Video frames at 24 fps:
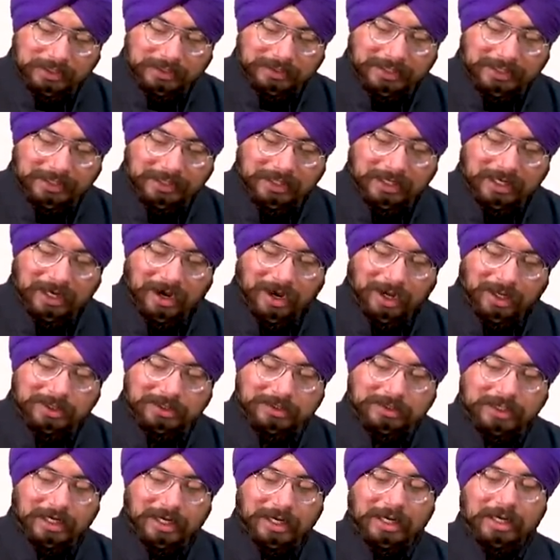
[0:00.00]
Then
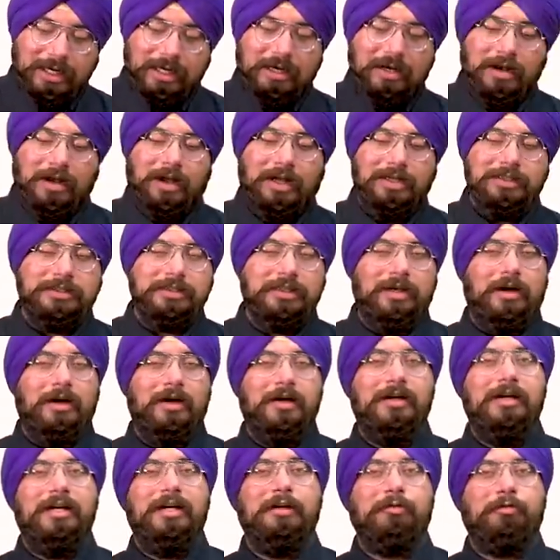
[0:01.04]
caste and class
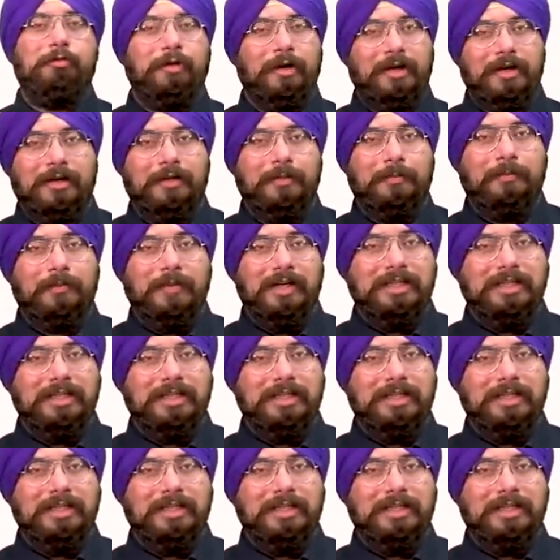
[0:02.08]
are different.